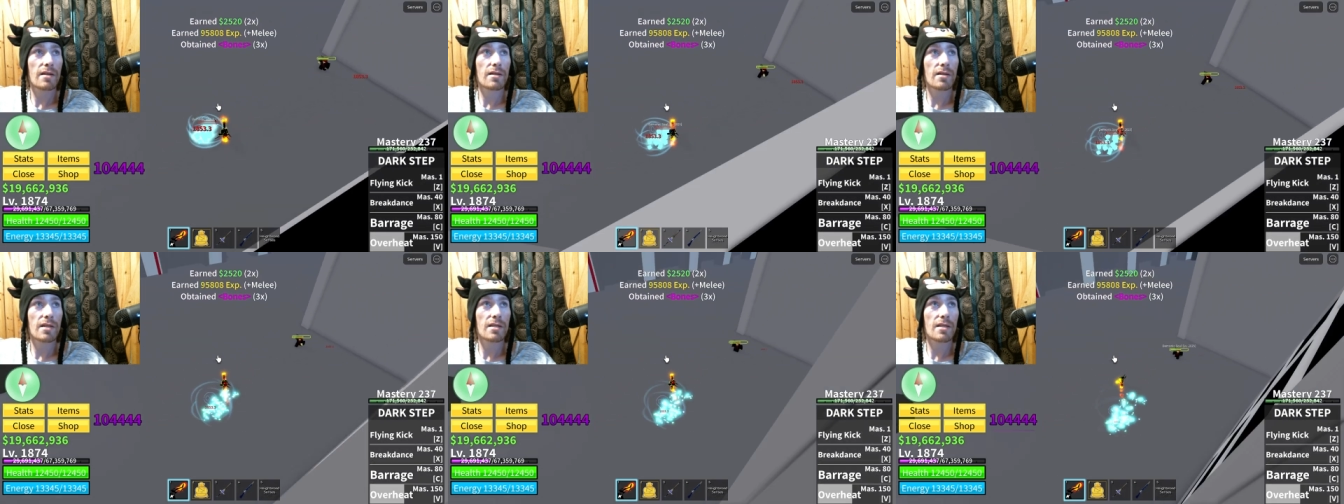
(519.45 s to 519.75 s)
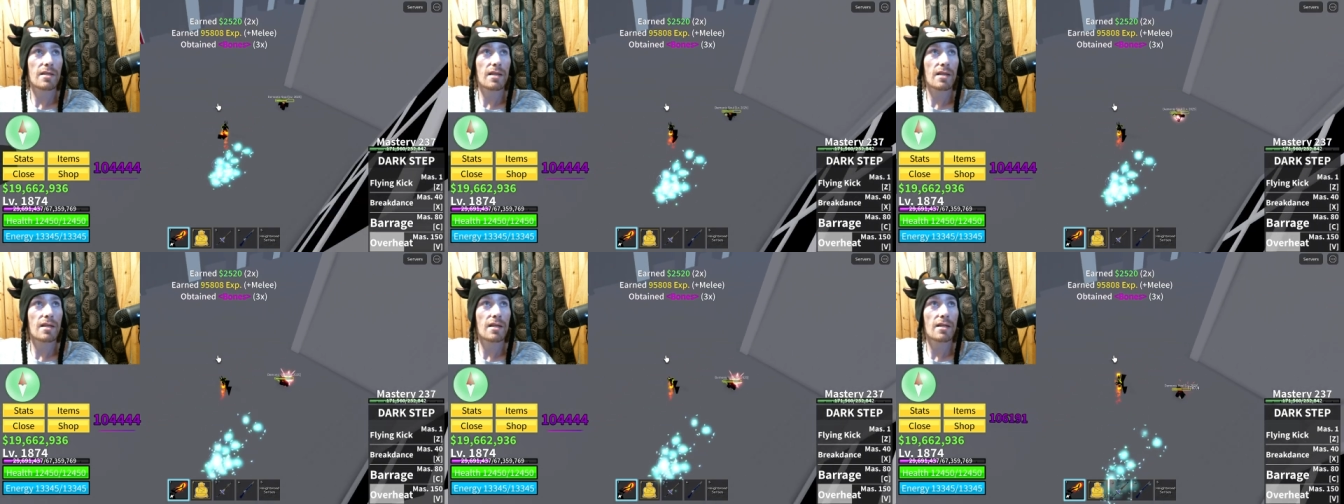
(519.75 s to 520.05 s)
He's
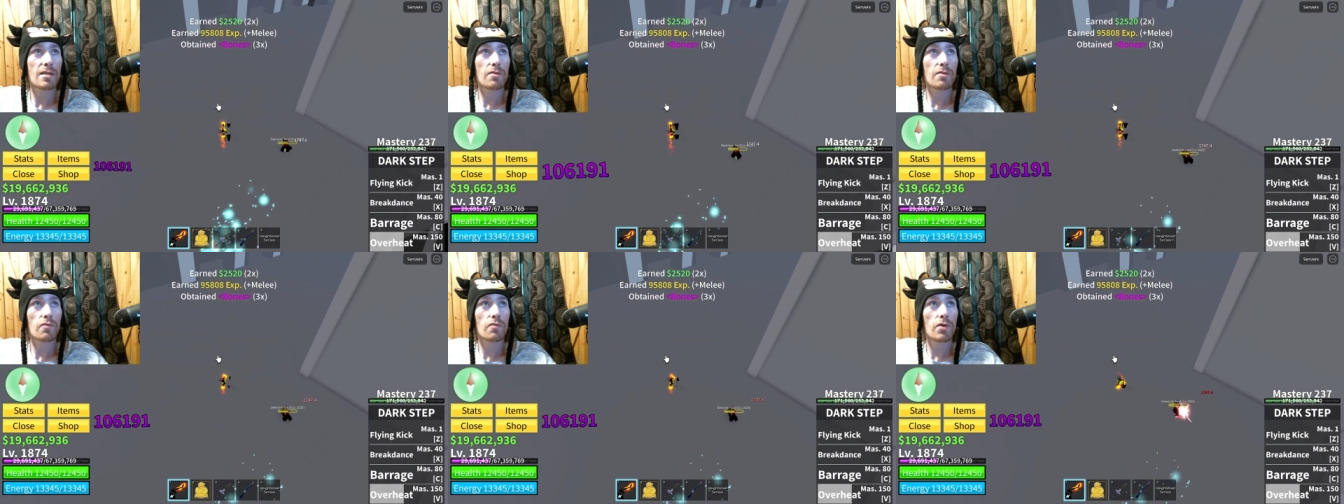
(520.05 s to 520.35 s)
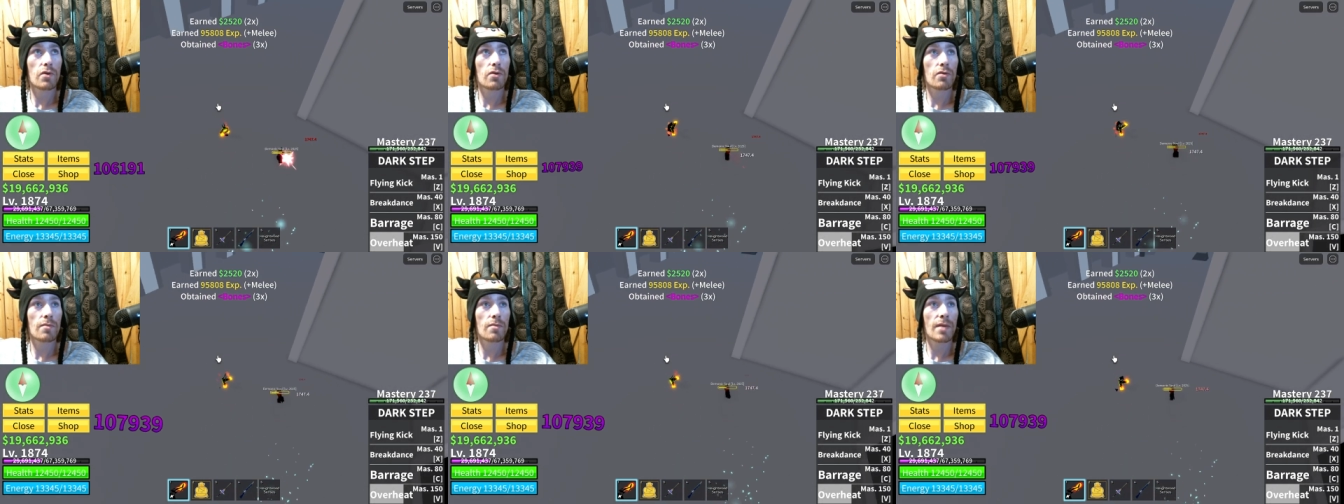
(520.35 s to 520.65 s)
in his
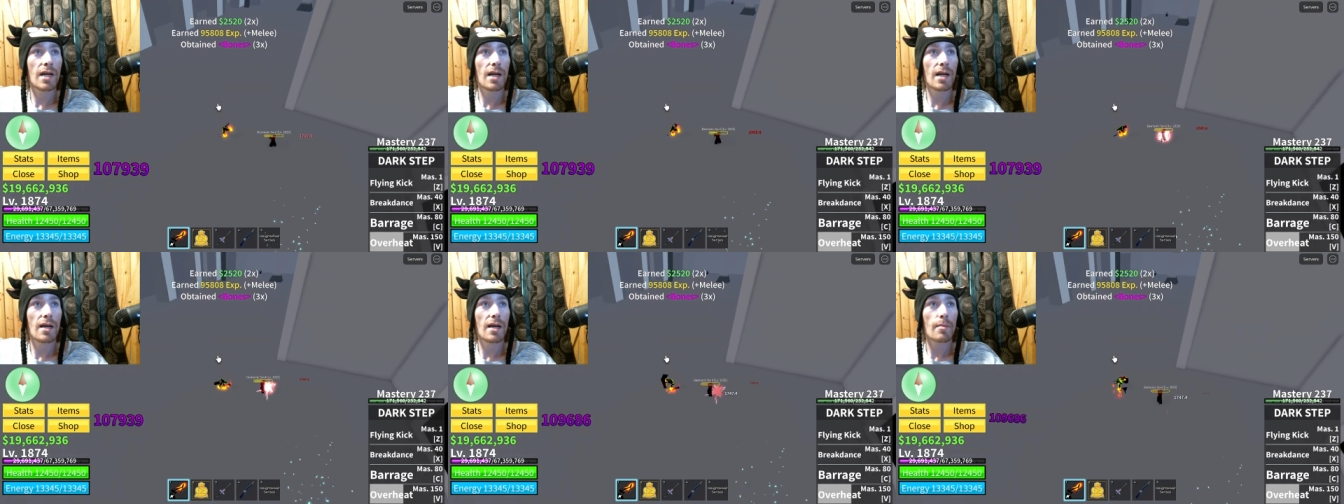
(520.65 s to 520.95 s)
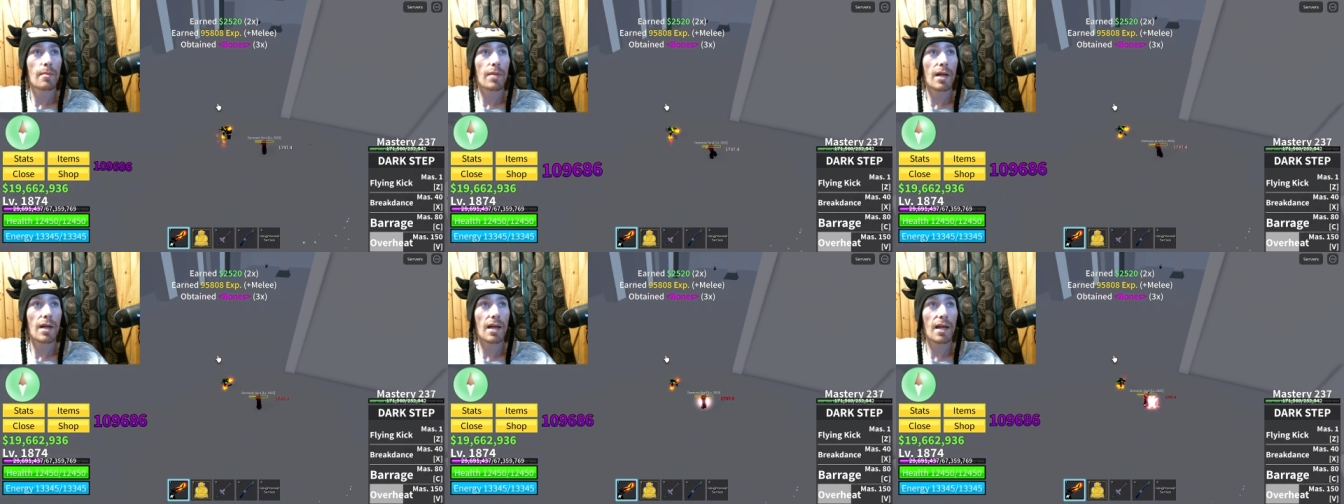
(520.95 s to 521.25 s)
room
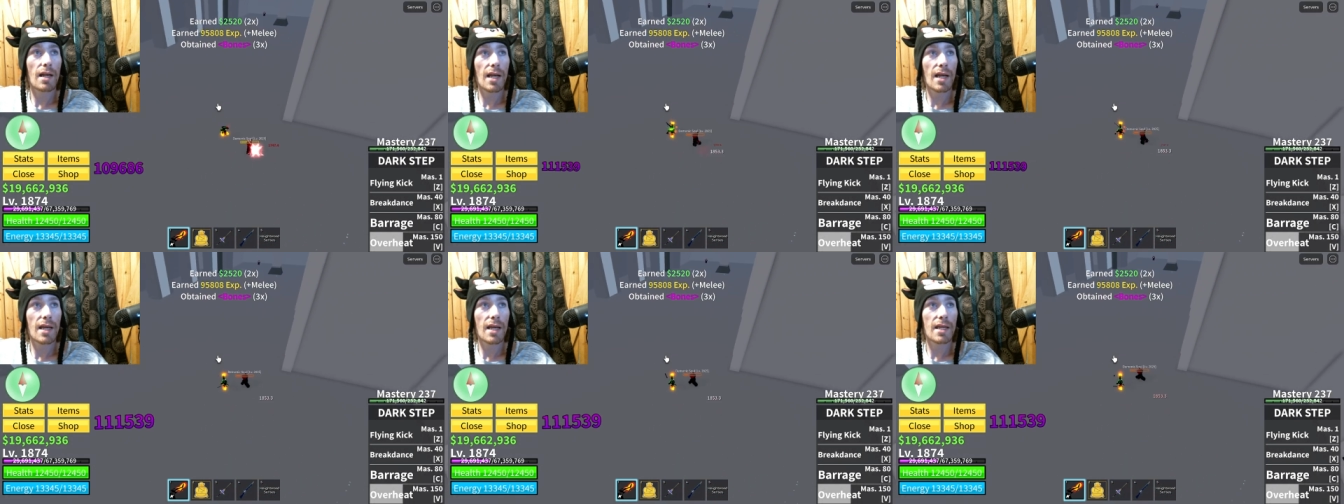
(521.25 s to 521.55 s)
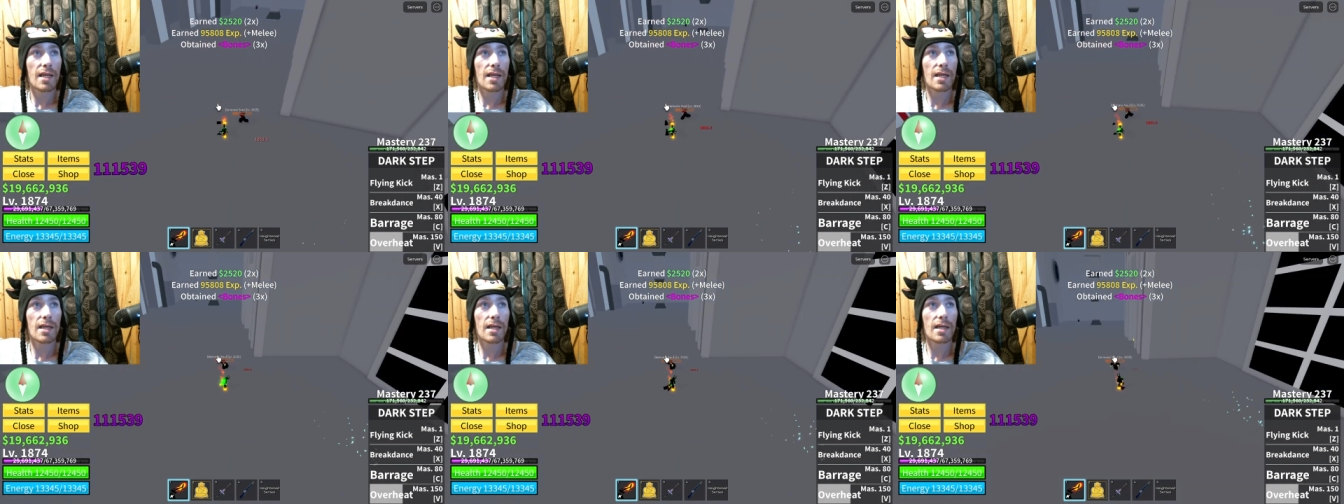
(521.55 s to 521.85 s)

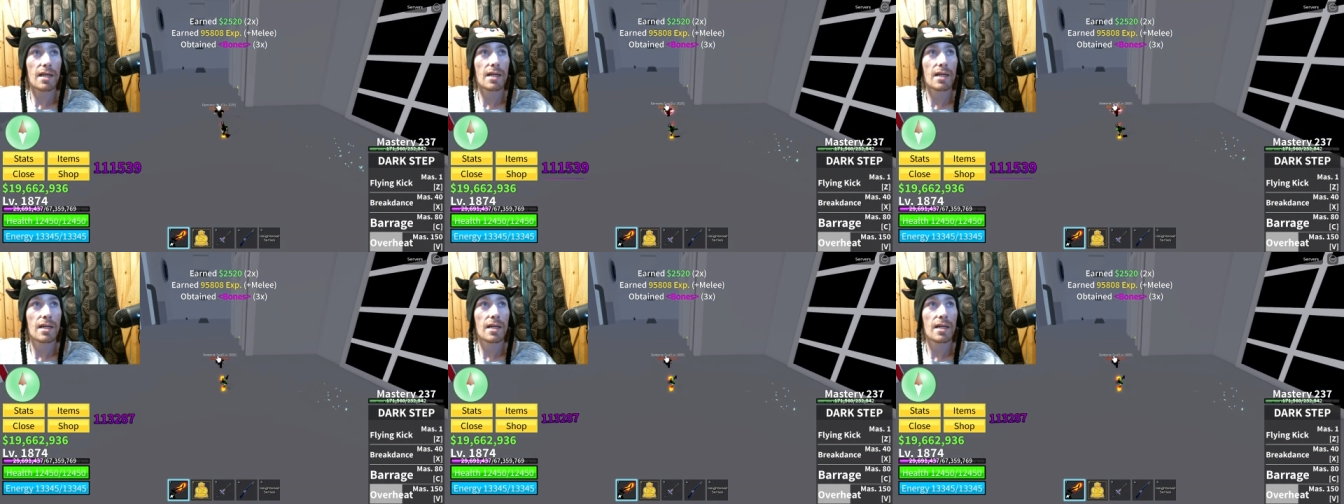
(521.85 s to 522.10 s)
playing.